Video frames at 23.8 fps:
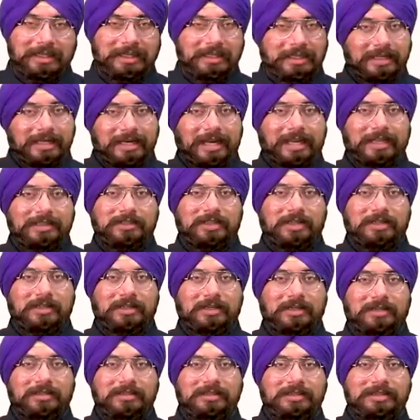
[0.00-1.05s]
international
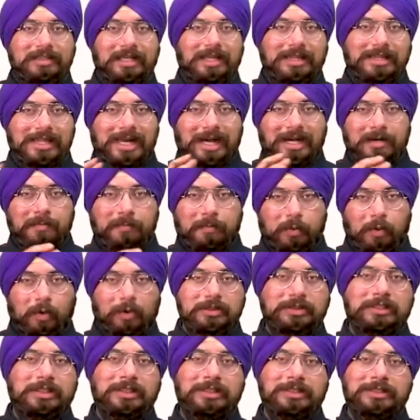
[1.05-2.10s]
currency and that
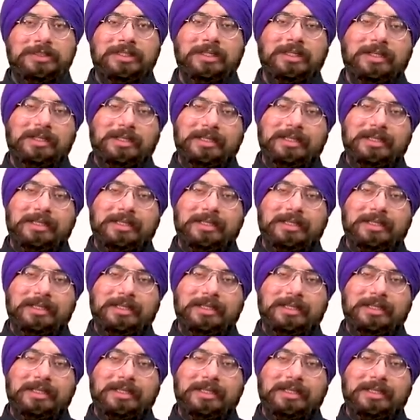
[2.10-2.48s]
process